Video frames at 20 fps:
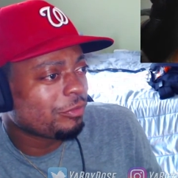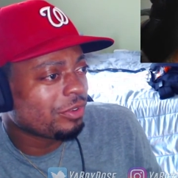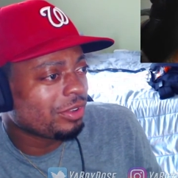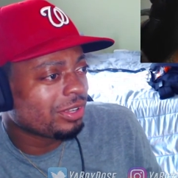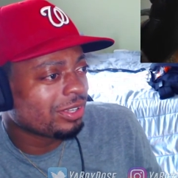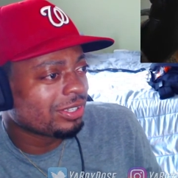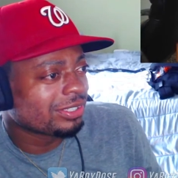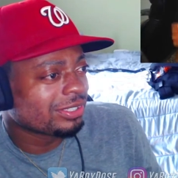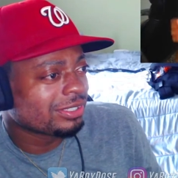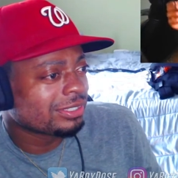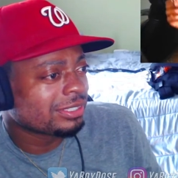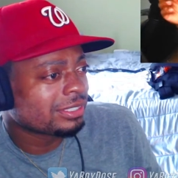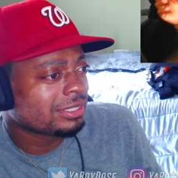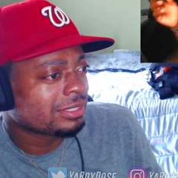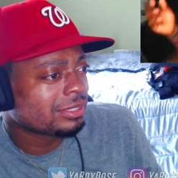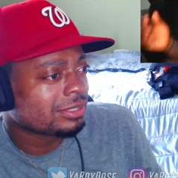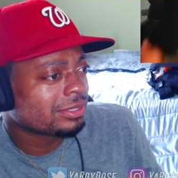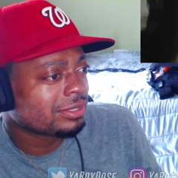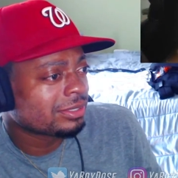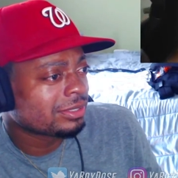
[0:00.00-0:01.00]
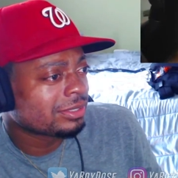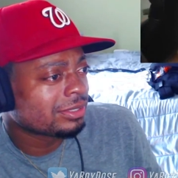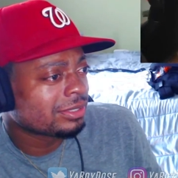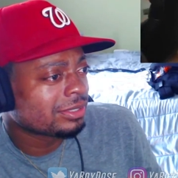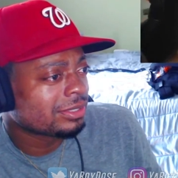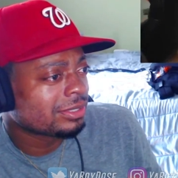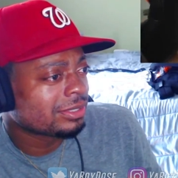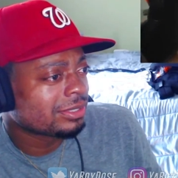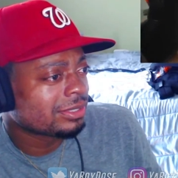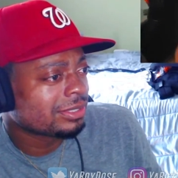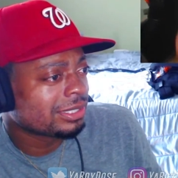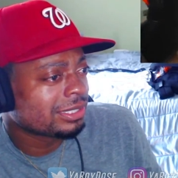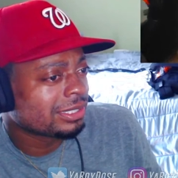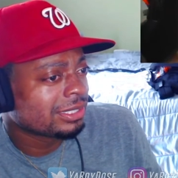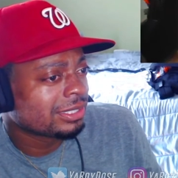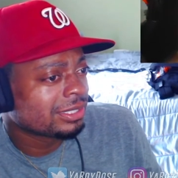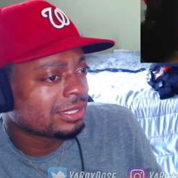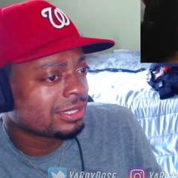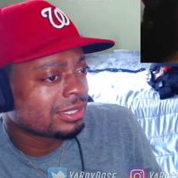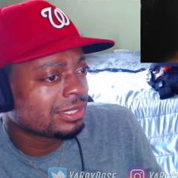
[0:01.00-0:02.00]
Yo, what's up, bro?
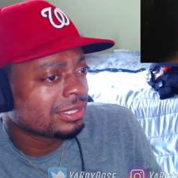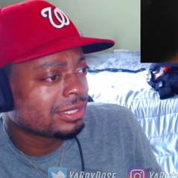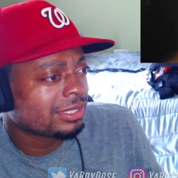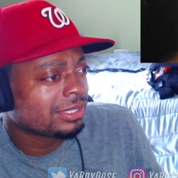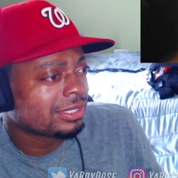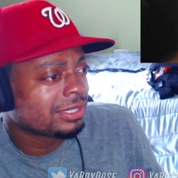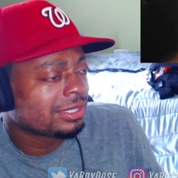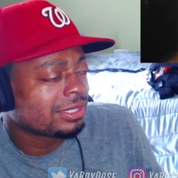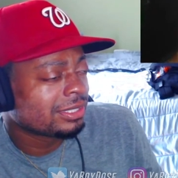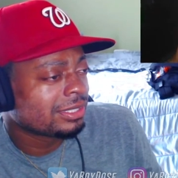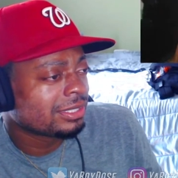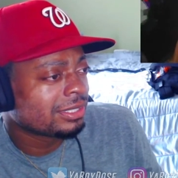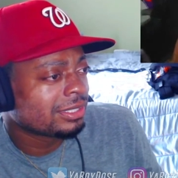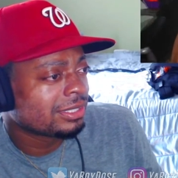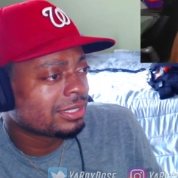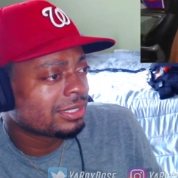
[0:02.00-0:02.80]
Yo, yo,